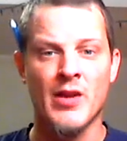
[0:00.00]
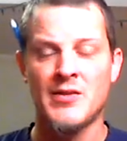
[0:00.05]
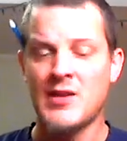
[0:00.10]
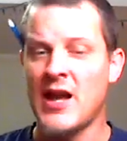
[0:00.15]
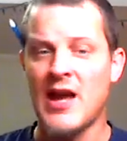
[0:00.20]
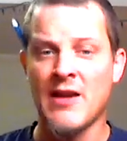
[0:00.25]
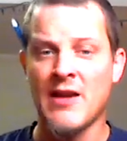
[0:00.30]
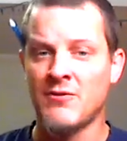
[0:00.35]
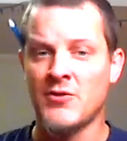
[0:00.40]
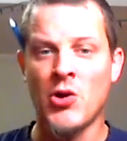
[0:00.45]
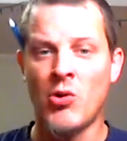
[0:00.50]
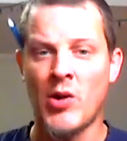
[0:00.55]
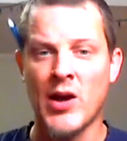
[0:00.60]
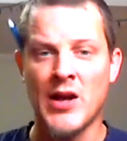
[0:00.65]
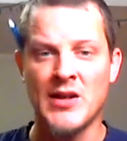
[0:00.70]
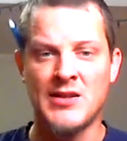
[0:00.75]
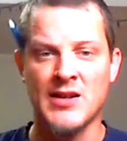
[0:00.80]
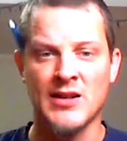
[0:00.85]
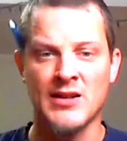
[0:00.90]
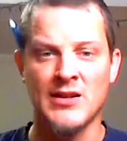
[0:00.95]
They have no
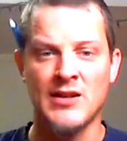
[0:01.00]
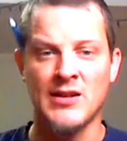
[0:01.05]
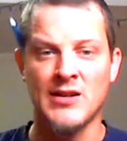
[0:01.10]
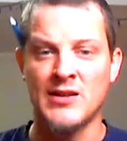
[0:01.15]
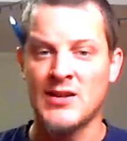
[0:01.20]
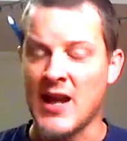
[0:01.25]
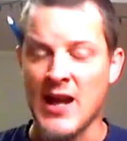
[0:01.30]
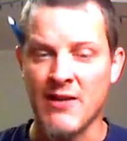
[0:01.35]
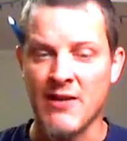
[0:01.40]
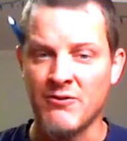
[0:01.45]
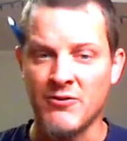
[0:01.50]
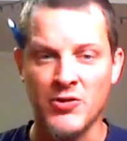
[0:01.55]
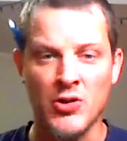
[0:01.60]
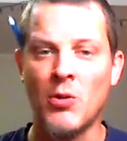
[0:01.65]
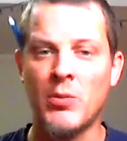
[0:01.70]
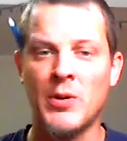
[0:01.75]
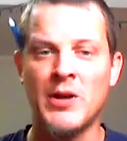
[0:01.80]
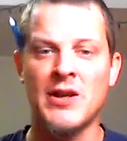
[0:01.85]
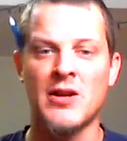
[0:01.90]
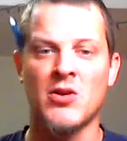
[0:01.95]
identity. They have
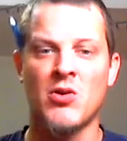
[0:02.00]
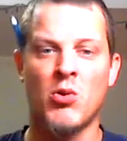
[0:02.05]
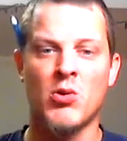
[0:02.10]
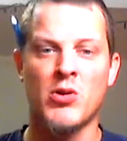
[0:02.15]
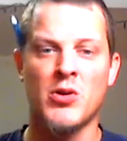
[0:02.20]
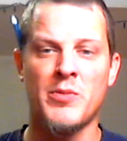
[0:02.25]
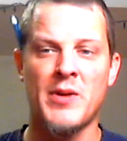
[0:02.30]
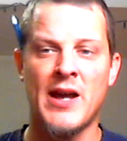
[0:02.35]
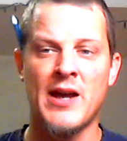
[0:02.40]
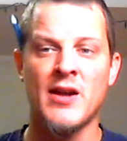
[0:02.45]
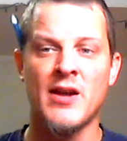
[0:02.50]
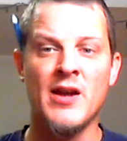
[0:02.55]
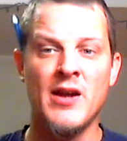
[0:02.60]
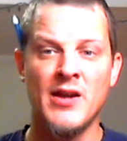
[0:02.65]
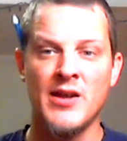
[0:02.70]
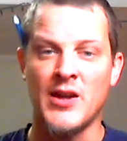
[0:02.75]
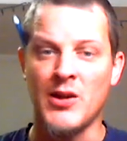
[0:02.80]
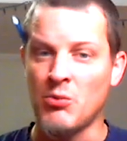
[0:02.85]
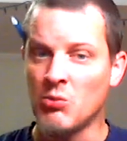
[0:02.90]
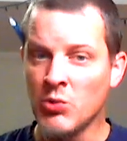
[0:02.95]
nobody at quarterback.
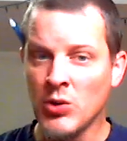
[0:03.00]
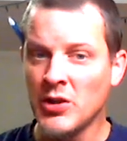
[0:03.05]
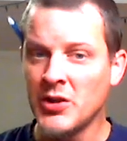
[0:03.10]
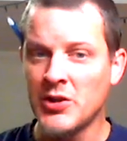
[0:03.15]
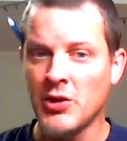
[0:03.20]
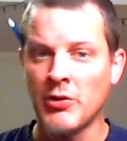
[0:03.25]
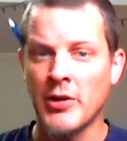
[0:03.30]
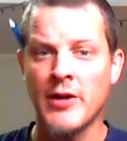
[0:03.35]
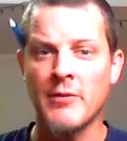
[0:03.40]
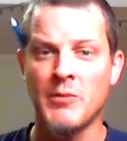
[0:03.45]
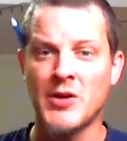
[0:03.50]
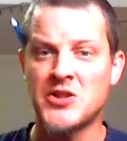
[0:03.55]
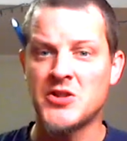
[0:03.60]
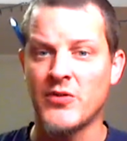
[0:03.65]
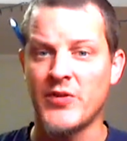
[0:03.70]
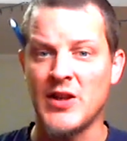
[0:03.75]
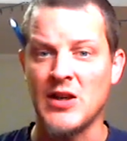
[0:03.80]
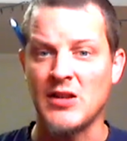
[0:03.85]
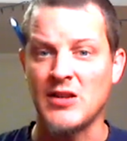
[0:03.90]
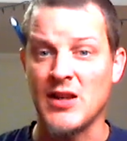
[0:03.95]
They really don't have much
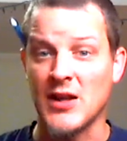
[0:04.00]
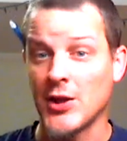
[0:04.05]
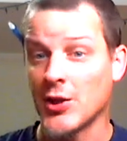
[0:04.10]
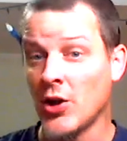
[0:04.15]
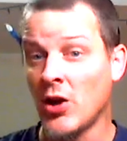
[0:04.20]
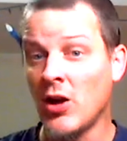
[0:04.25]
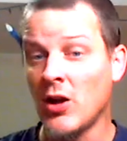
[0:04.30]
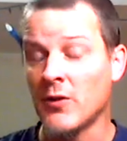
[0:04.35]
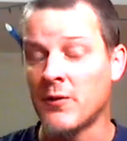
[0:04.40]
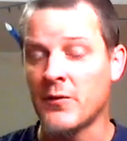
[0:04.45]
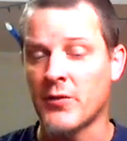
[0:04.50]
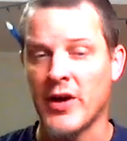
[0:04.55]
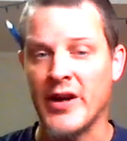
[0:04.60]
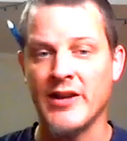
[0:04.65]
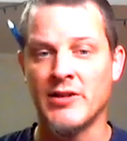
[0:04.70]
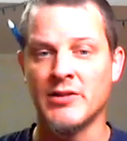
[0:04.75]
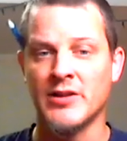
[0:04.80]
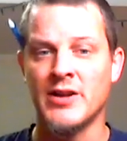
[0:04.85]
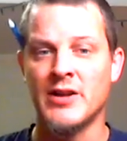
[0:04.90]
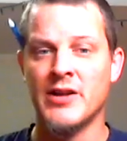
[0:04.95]
of anything at all,
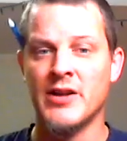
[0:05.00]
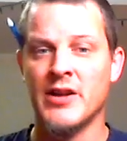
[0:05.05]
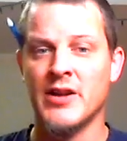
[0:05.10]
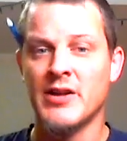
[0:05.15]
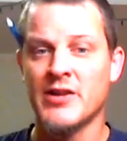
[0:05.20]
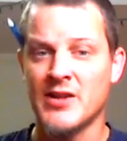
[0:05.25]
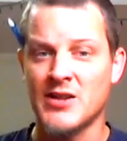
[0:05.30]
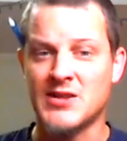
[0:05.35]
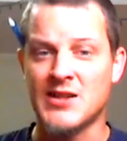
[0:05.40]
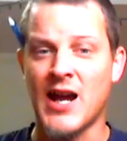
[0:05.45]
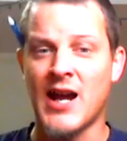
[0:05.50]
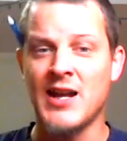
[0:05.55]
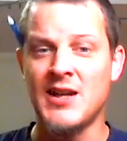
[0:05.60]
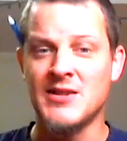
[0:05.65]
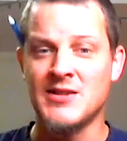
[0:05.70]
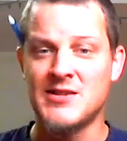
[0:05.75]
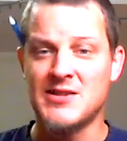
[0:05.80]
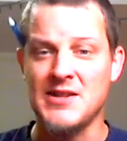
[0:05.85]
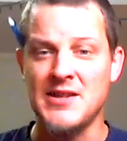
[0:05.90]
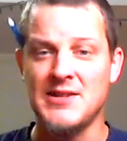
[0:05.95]
frankly. The
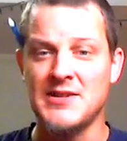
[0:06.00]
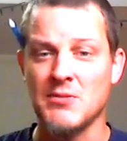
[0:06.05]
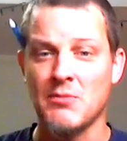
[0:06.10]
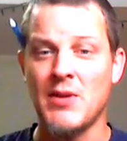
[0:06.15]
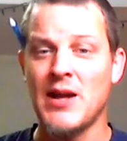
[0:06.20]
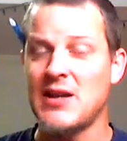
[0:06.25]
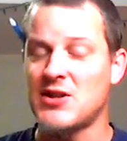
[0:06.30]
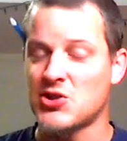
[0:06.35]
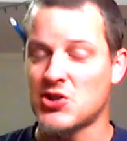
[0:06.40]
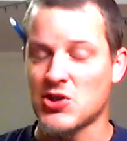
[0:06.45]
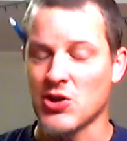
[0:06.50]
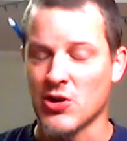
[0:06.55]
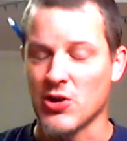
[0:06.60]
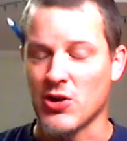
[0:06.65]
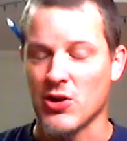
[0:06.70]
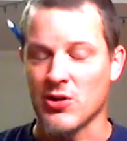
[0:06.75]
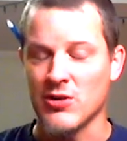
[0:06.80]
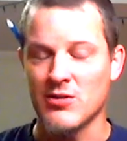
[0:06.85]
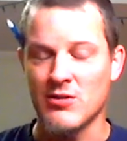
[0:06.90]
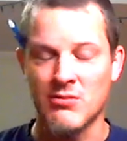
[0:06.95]
Titans need to make
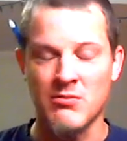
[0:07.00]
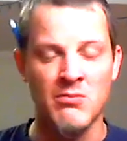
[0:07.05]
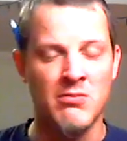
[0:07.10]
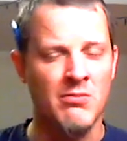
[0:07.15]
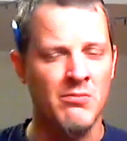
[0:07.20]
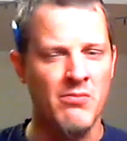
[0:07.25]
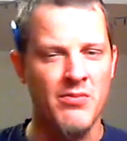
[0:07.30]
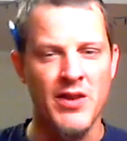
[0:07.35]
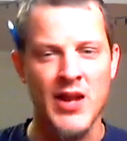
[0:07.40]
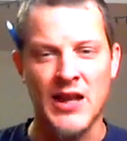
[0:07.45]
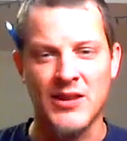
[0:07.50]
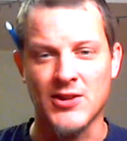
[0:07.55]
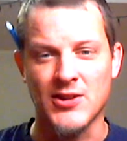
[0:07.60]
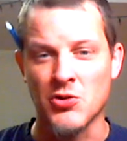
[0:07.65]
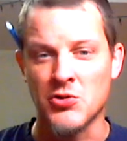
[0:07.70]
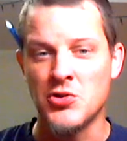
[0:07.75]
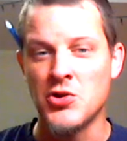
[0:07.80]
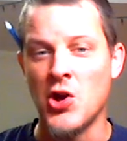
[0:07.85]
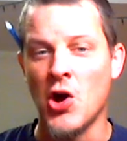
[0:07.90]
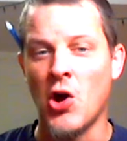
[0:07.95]
sure that
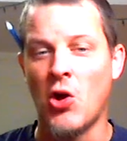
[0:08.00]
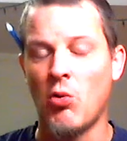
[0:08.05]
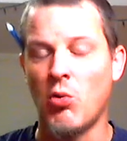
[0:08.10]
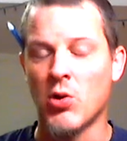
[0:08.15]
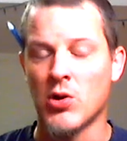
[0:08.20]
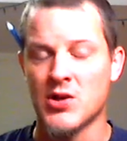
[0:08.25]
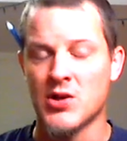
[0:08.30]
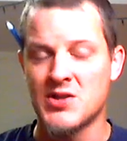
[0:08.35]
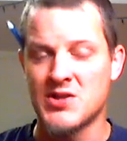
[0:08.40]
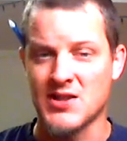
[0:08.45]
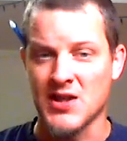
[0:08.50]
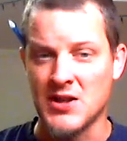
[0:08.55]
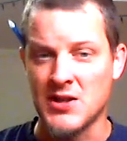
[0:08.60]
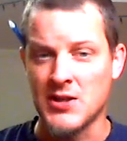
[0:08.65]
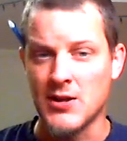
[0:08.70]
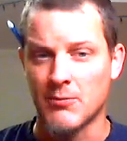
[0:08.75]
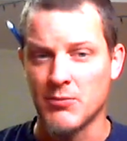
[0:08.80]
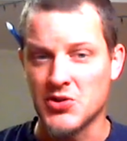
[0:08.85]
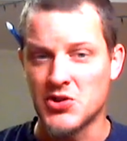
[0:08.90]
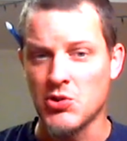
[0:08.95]
they're no worse than
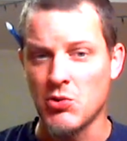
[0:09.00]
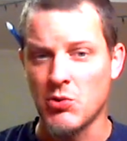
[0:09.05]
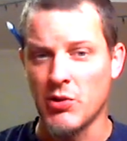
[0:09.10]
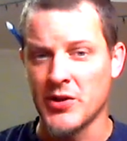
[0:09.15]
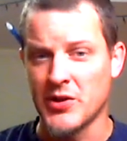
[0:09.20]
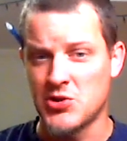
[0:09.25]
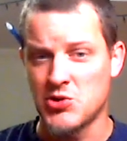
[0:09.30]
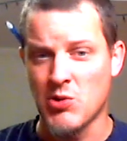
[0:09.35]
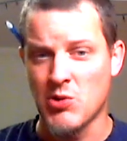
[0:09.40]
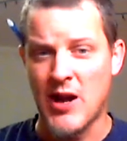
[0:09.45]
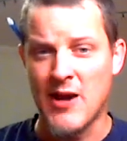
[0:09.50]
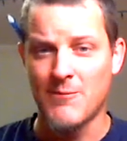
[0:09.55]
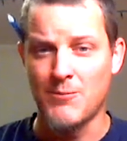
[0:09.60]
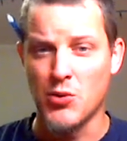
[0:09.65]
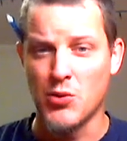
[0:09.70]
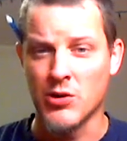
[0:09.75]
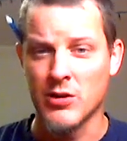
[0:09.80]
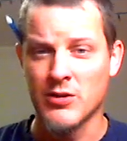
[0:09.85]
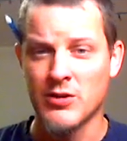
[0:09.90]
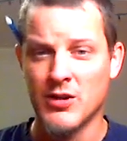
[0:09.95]
number two on the
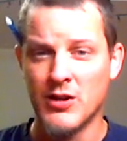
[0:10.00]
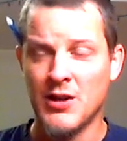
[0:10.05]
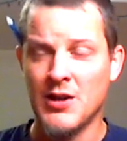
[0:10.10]
draft board.